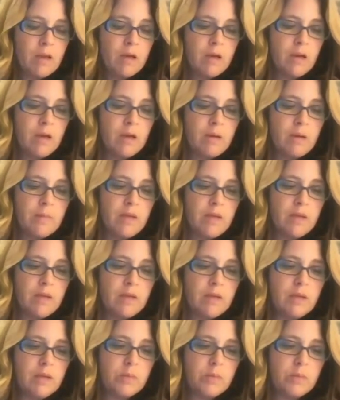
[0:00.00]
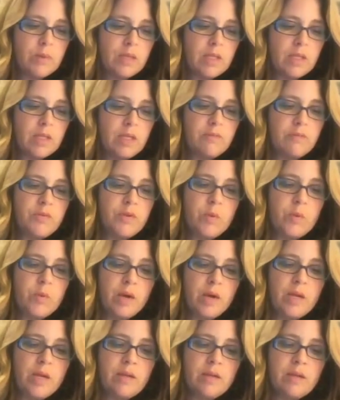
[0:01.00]
And really, if you
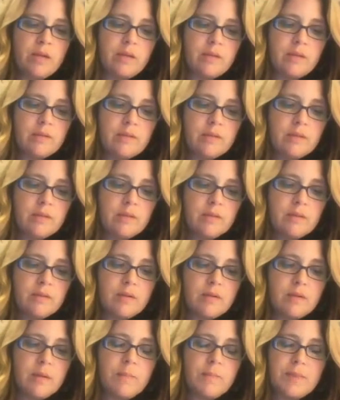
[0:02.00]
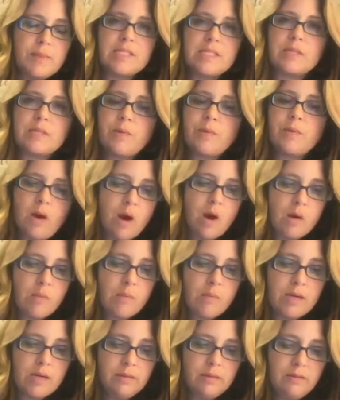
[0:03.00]
want a business with
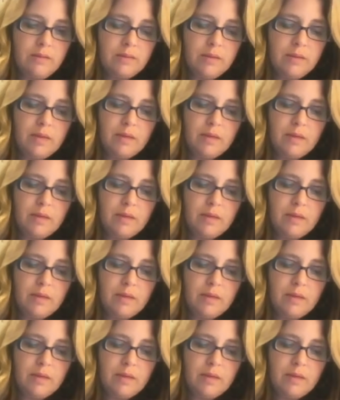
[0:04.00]
Arbonne,